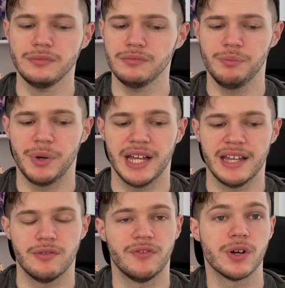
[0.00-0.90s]

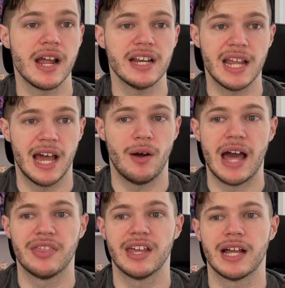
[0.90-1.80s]
But for right now,
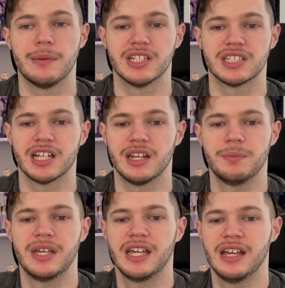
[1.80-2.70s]
I think I'm just gonna
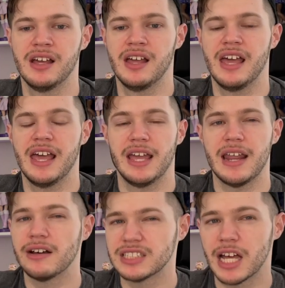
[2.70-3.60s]
be an
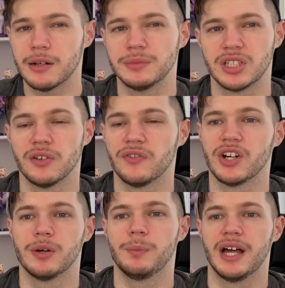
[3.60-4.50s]
outside
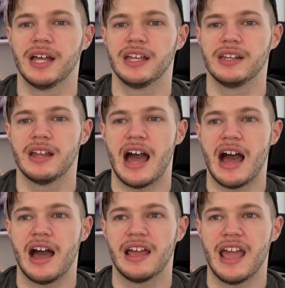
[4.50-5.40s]
observer, but
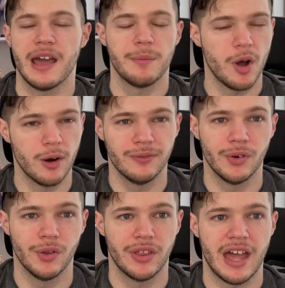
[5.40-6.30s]
I am
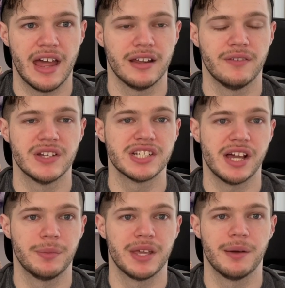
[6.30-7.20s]
hopeful that eventually
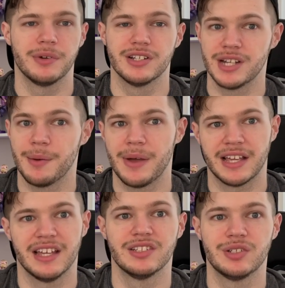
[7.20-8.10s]
I'll be able to jump
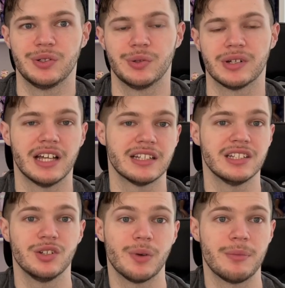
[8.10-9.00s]
back into
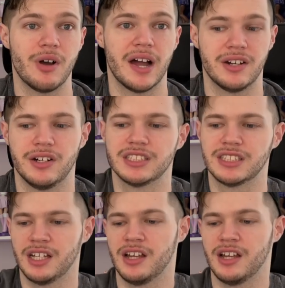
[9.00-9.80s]
collecting new Rainbow High dolls.